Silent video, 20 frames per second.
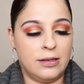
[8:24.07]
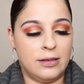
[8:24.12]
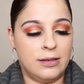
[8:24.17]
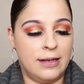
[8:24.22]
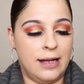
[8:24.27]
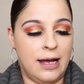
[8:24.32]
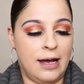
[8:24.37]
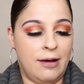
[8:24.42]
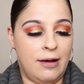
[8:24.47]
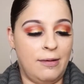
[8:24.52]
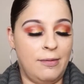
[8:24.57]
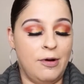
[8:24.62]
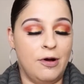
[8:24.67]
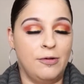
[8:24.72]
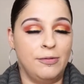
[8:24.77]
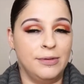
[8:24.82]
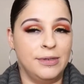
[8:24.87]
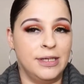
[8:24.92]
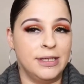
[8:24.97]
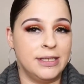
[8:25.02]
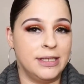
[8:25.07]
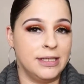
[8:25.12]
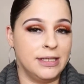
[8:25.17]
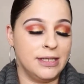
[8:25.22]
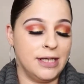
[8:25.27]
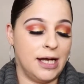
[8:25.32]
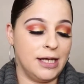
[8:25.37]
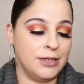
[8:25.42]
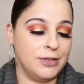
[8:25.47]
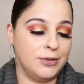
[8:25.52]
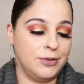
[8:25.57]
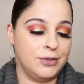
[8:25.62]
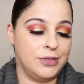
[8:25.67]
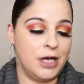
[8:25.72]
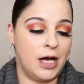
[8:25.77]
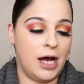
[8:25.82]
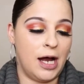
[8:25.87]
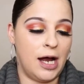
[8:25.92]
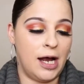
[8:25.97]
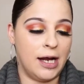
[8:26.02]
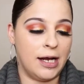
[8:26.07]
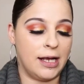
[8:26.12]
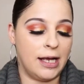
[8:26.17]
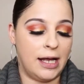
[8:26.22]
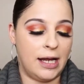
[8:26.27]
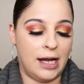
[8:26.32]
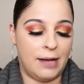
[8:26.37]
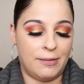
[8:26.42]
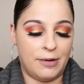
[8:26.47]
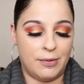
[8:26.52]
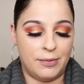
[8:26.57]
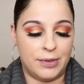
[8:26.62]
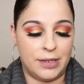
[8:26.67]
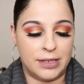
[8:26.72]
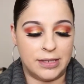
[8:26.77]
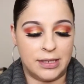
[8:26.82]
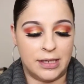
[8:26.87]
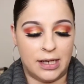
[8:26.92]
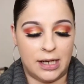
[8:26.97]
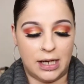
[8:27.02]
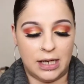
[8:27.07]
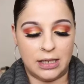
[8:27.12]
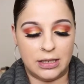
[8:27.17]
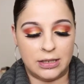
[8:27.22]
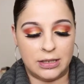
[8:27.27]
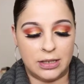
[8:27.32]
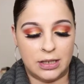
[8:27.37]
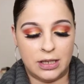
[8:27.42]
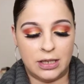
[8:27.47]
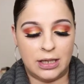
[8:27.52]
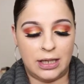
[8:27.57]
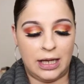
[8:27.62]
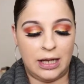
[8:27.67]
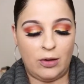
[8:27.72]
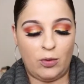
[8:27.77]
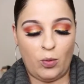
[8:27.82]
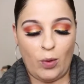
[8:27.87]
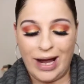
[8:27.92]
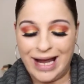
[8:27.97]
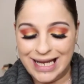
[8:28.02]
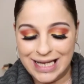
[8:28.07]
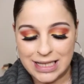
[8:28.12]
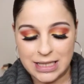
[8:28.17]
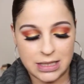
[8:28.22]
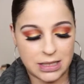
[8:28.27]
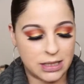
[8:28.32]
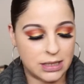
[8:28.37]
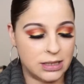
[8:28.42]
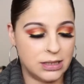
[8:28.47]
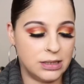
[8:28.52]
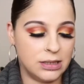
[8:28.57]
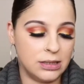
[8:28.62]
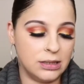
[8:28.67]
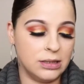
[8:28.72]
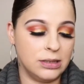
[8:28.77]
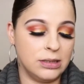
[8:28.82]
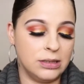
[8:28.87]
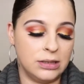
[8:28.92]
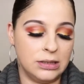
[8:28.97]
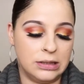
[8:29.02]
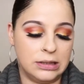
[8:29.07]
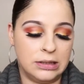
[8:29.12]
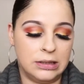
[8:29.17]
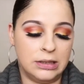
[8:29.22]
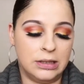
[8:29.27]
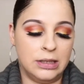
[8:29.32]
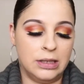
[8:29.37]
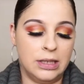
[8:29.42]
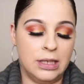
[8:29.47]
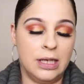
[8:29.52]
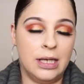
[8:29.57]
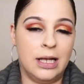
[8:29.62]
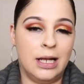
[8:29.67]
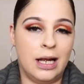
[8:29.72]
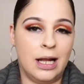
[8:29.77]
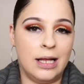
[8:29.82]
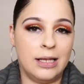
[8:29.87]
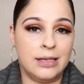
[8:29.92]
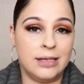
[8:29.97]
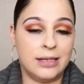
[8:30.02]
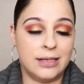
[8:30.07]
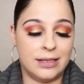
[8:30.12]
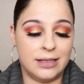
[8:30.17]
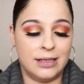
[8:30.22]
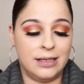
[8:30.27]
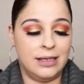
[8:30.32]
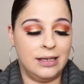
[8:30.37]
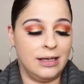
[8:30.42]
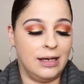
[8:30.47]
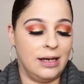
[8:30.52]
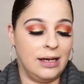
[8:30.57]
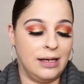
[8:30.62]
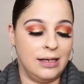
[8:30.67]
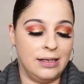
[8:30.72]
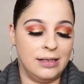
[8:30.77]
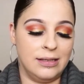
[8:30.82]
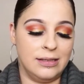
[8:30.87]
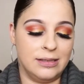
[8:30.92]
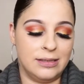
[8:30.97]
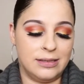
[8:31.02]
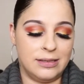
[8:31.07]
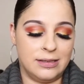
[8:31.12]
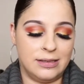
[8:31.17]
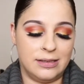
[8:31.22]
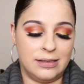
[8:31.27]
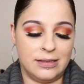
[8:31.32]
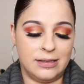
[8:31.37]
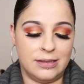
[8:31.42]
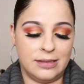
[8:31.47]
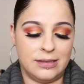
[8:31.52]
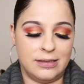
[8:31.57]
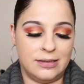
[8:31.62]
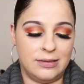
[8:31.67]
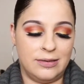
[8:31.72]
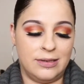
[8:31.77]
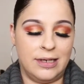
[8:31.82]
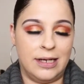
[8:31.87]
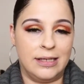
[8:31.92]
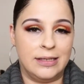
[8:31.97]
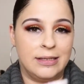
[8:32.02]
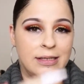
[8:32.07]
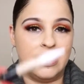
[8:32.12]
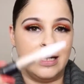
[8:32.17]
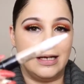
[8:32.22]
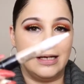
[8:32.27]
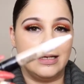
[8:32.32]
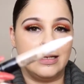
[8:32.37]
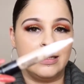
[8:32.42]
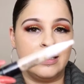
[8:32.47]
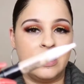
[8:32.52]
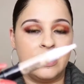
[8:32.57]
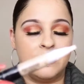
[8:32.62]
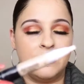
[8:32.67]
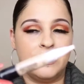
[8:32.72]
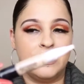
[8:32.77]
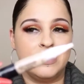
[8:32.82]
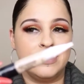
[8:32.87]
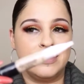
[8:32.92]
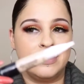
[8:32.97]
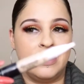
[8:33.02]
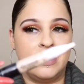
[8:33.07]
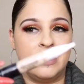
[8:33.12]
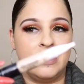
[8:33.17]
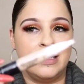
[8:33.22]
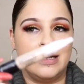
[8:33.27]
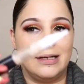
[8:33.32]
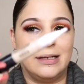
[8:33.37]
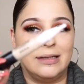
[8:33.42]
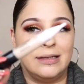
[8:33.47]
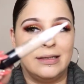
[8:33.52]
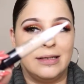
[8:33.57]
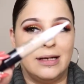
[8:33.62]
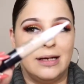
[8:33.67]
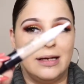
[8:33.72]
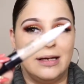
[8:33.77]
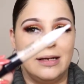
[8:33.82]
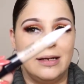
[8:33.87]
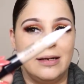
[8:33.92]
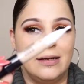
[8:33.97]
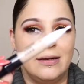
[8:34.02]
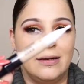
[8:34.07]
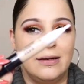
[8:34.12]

Now I'm hoping this is not too dark, and I'm hoping it's not like white. Let's see, guys. I guess think that's what it looks like inside.